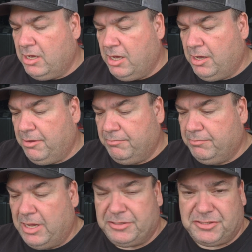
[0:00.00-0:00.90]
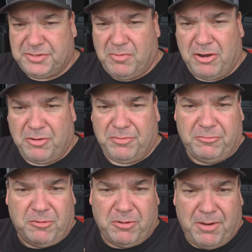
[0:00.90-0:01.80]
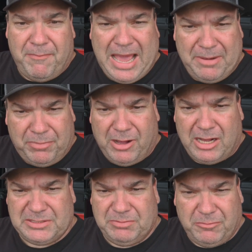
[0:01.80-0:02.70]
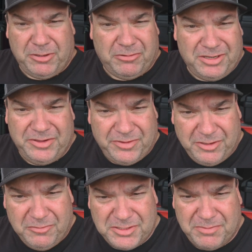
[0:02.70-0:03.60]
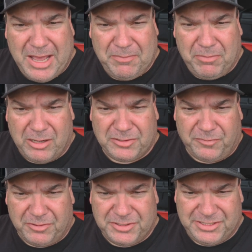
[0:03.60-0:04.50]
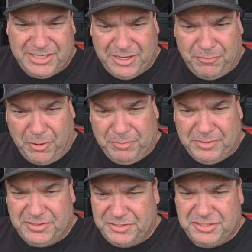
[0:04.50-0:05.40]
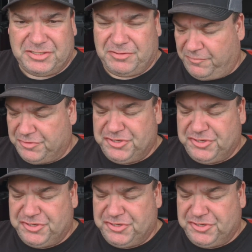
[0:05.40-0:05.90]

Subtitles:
not just a monitor, but we want a matte box, but we don't even use the matte box for its intended purpose. It's just for